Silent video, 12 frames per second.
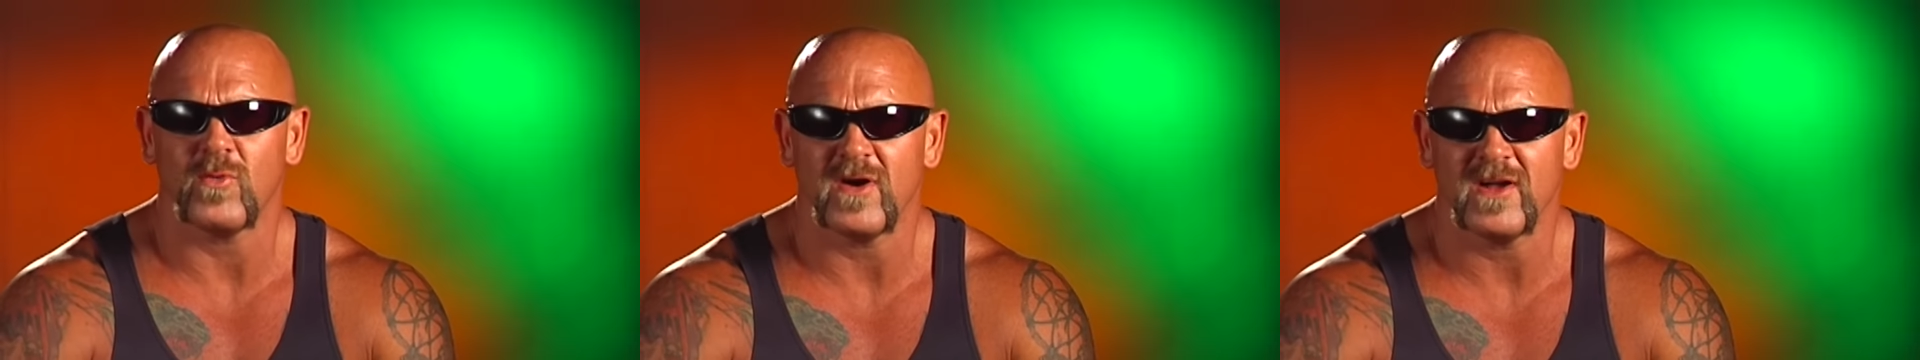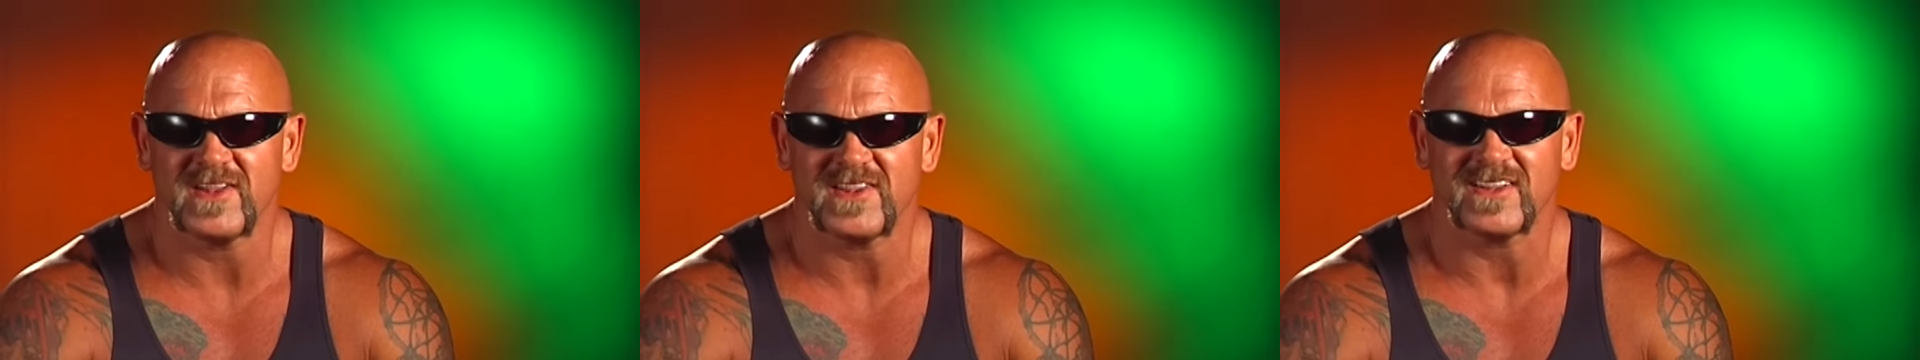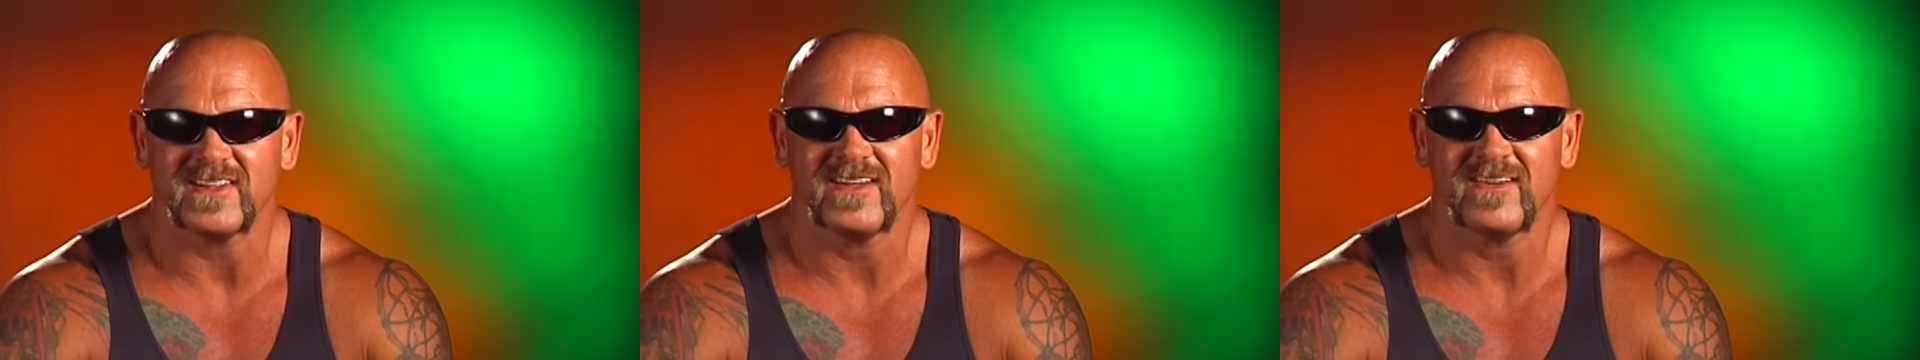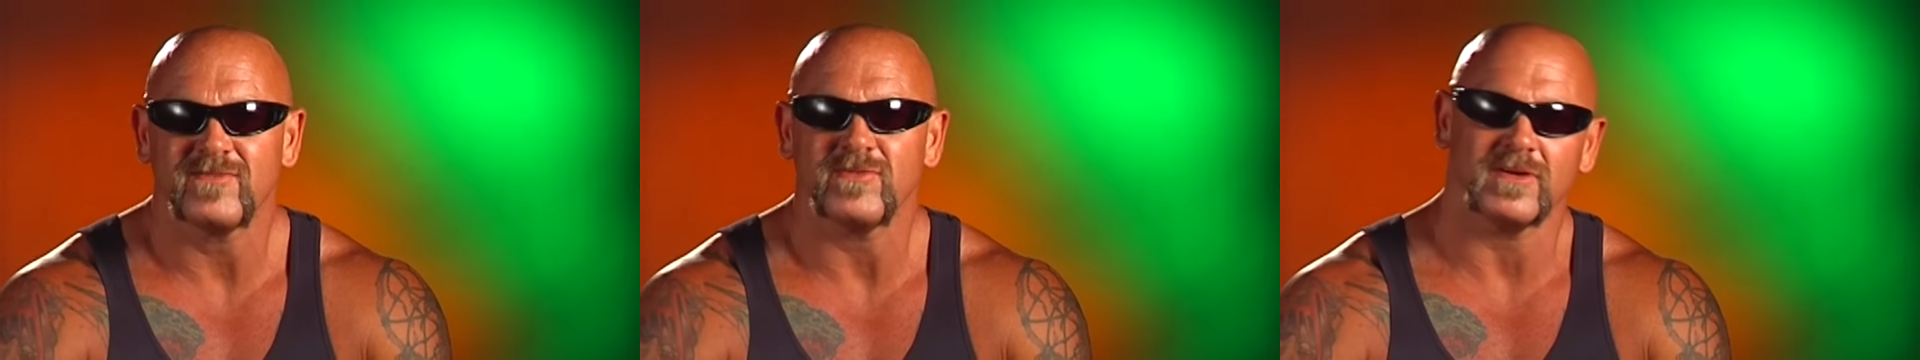was
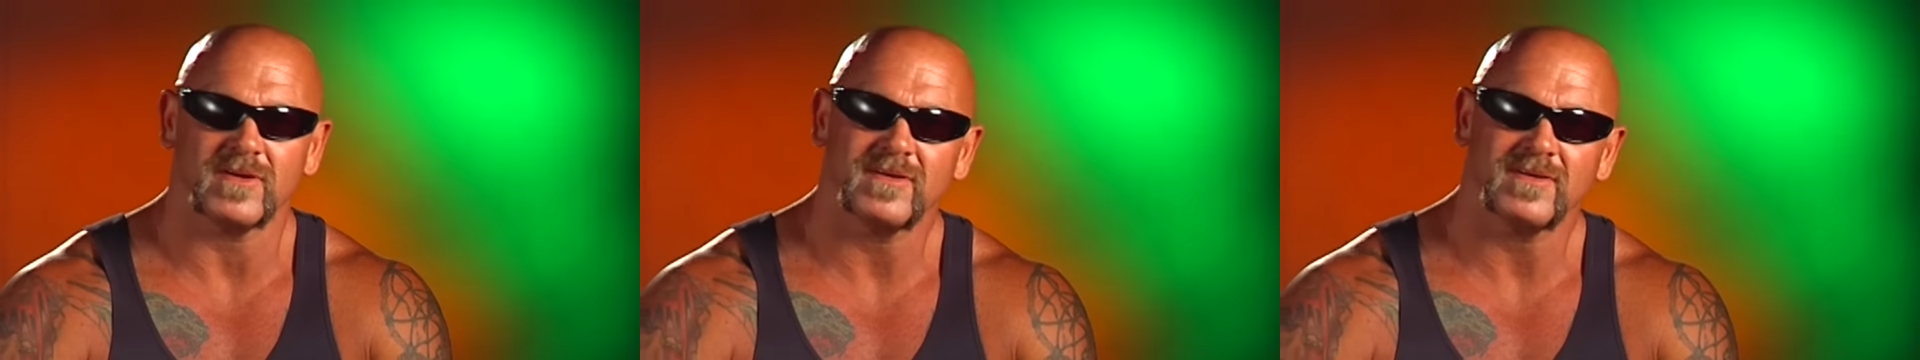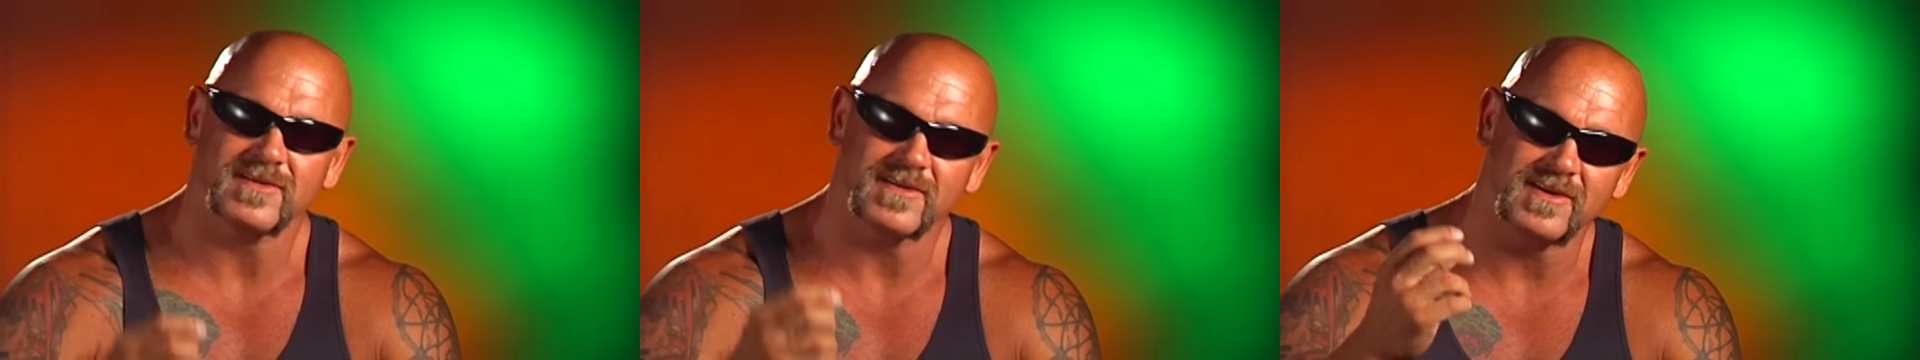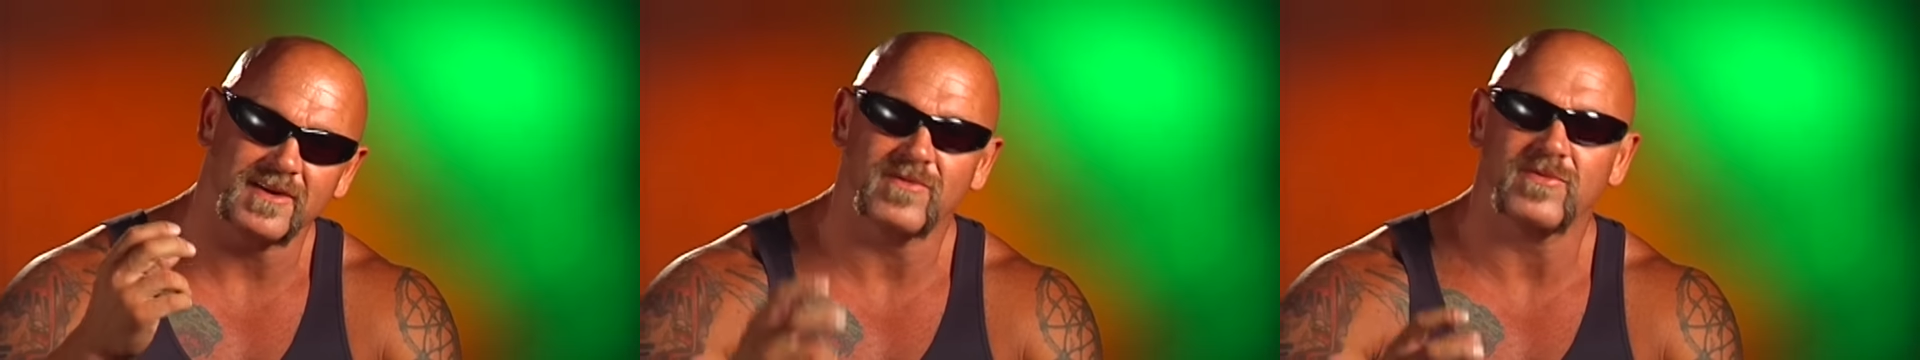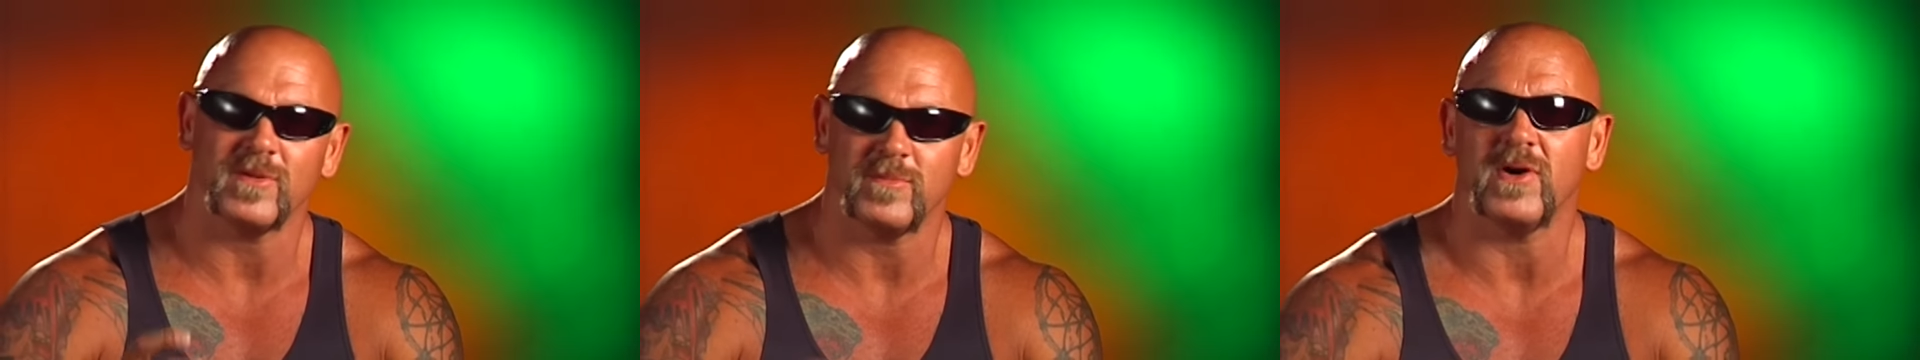for, you know,
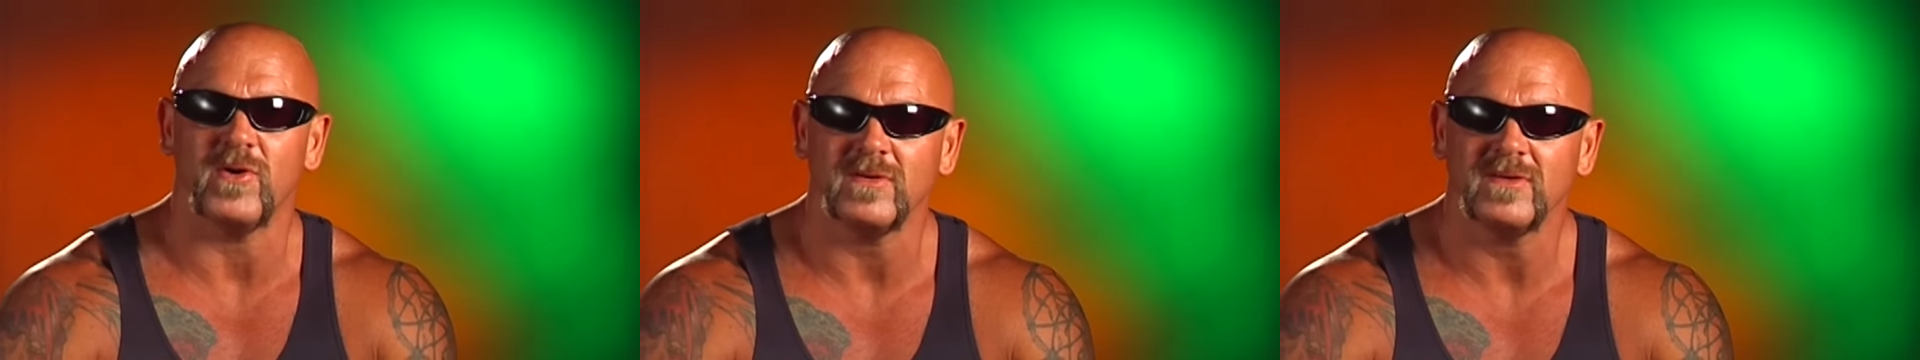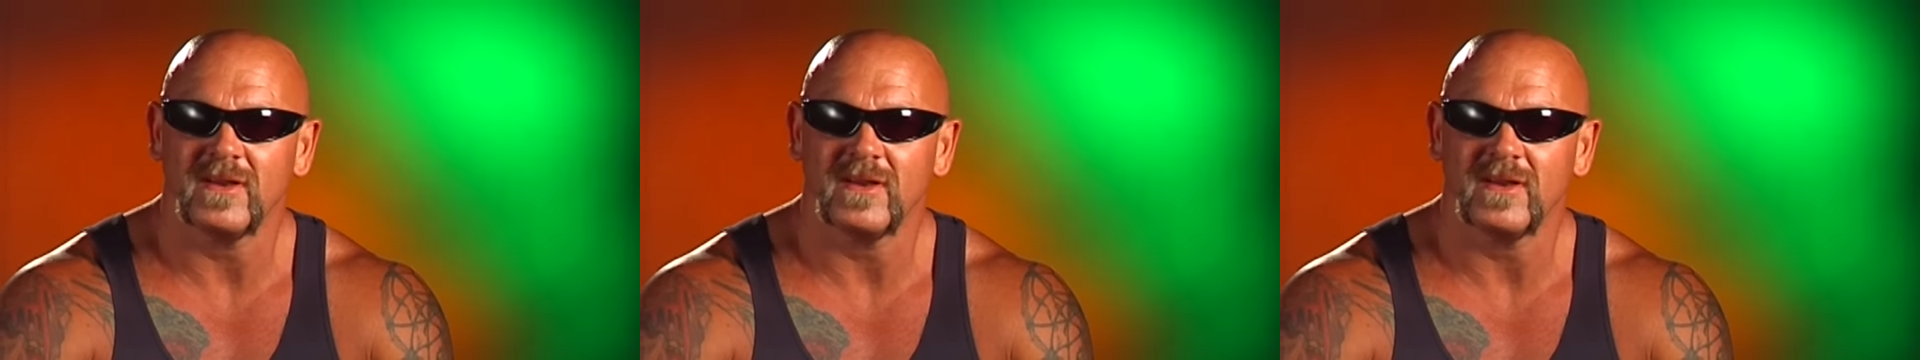for a boat.